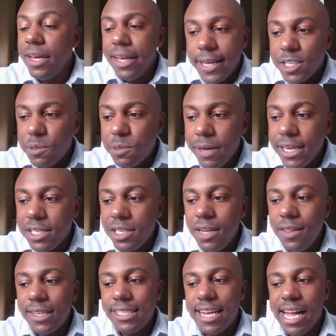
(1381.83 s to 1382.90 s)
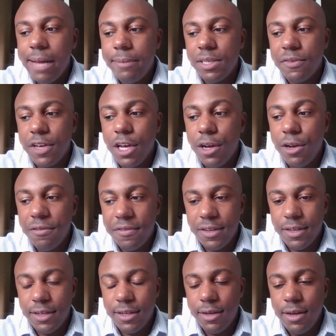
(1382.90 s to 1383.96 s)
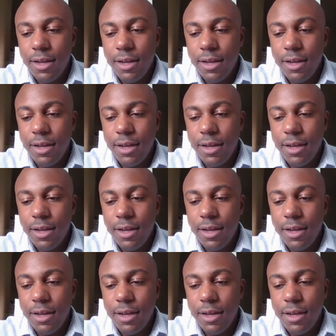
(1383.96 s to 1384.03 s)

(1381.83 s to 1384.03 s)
especially in the times of COVID.